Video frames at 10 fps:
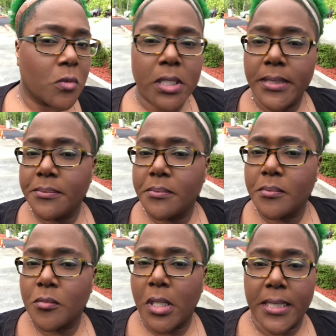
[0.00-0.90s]
Right?
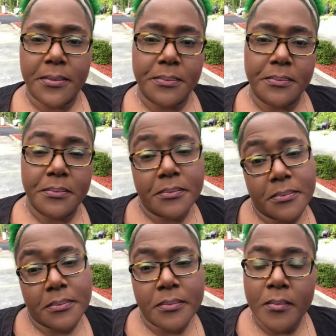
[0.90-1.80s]
Right.
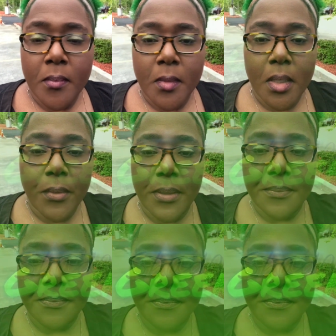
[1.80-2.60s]
Oh well.